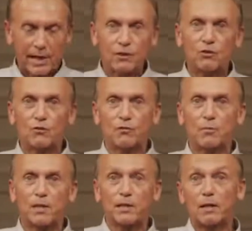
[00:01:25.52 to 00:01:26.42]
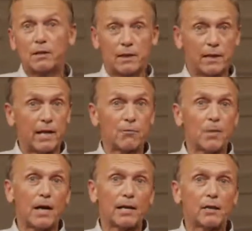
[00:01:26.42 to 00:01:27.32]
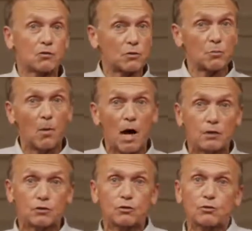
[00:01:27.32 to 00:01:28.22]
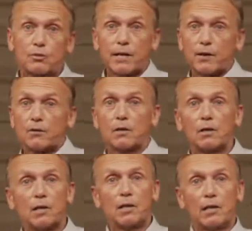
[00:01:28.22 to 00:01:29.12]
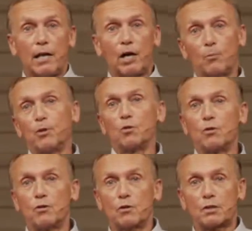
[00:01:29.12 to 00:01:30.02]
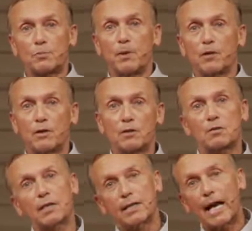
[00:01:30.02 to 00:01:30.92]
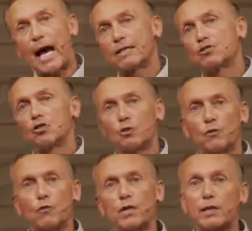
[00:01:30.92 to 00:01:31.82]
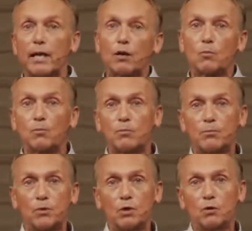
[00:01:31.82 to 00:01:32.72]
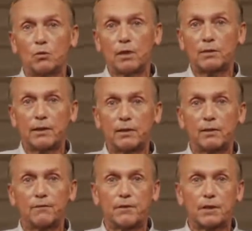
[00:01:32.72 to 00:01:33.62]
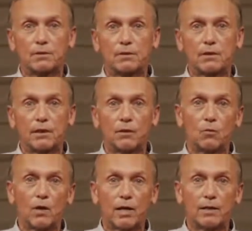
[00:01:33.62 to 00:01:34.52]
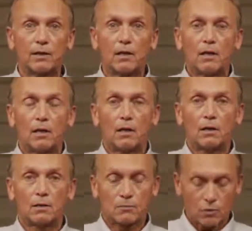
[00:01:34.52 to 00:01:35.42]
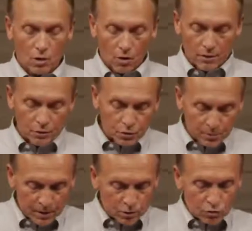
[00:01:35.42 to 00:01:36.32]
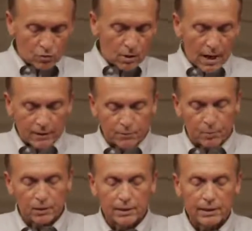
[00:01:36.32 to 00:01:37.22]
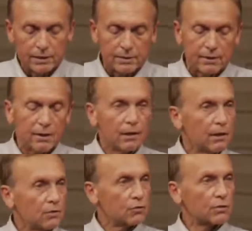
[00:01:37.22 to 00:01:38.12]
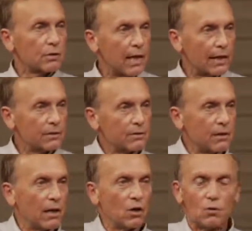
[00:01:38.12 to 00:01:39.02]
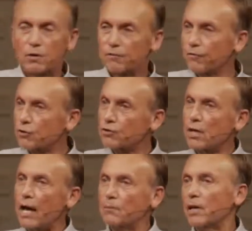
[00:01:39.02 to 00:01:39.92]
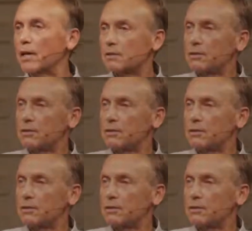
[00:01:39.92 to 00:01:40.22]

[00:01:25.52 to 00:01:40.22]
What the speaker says: and thank you for being. And everybody else, there are monitors there to help you with your experience and guide you if we can help you at the end of this in any way regarding your spiritual life, please just let us know. And first-time